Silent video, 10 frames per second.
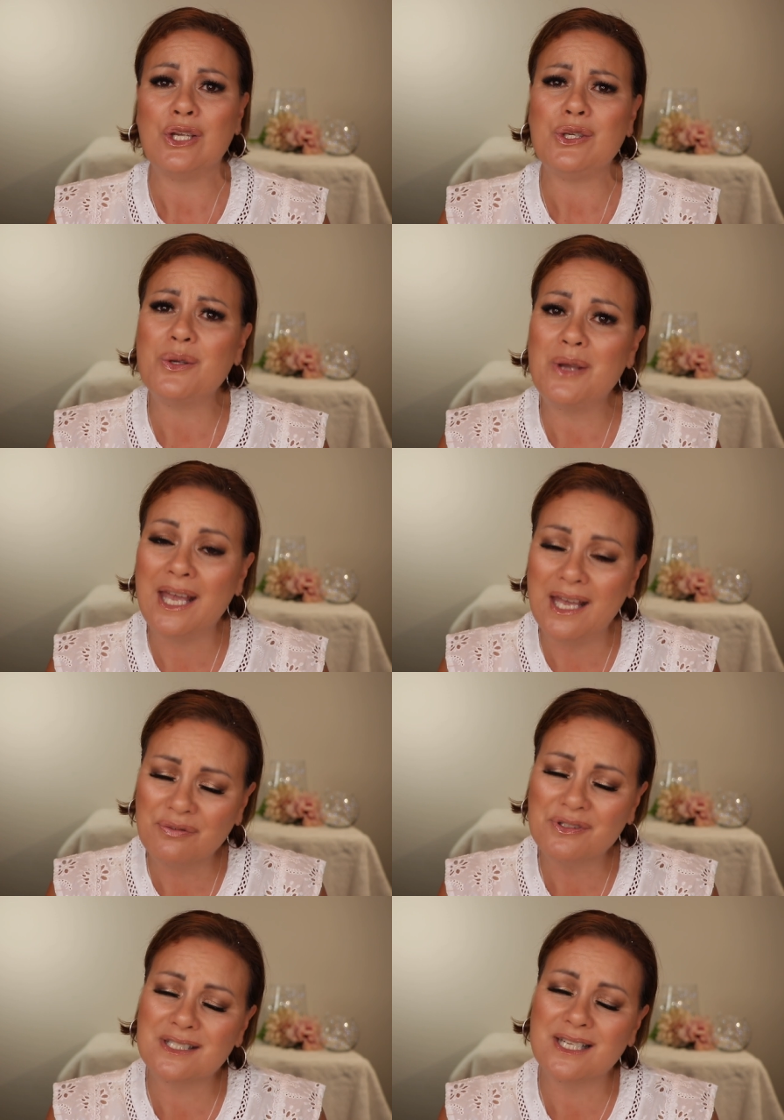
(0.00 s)
you
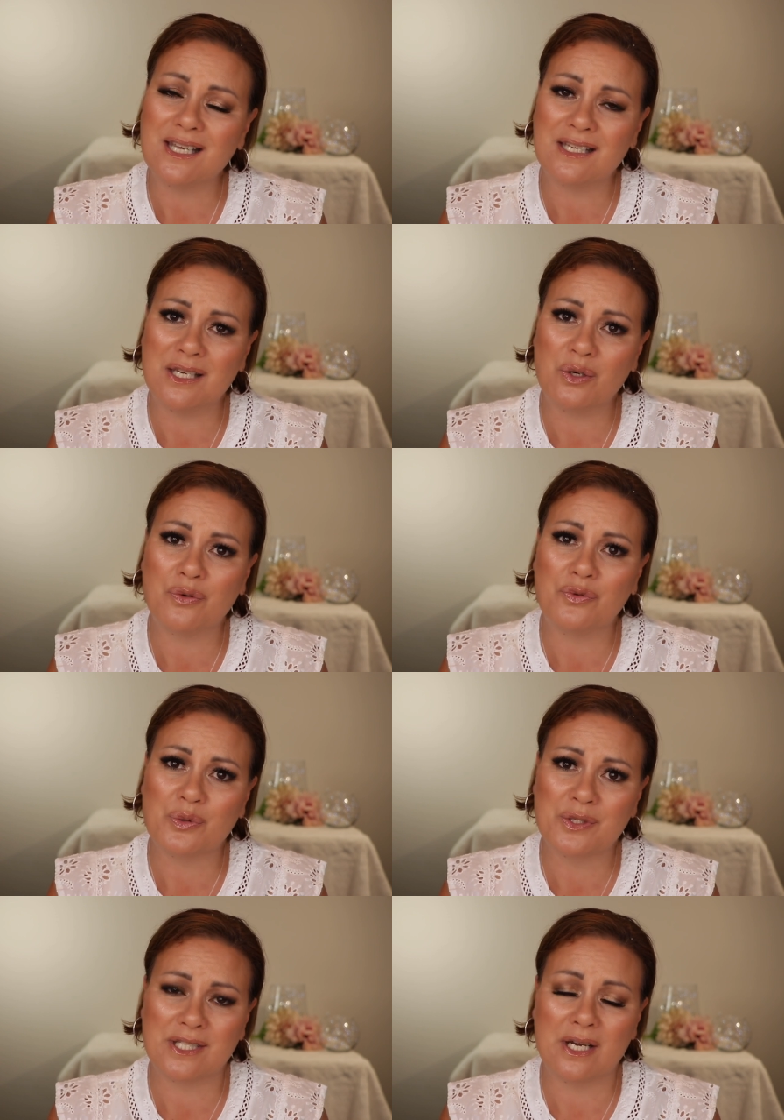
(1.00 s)
have to take care of
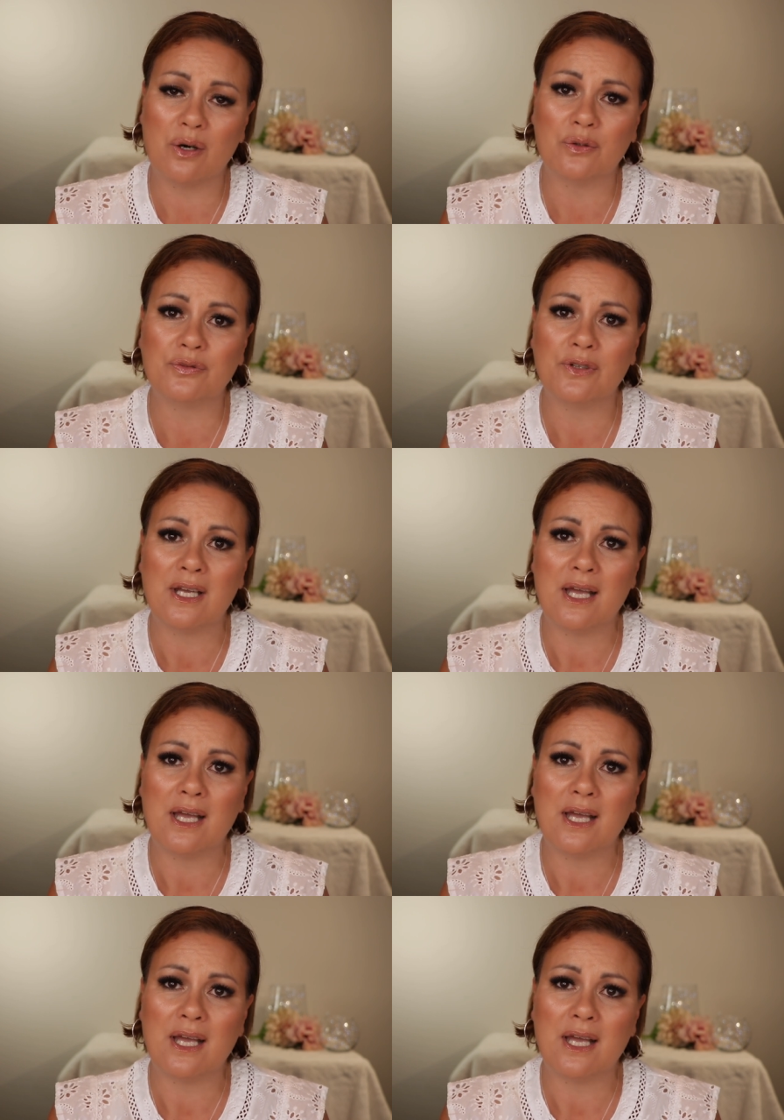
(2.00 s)
yourself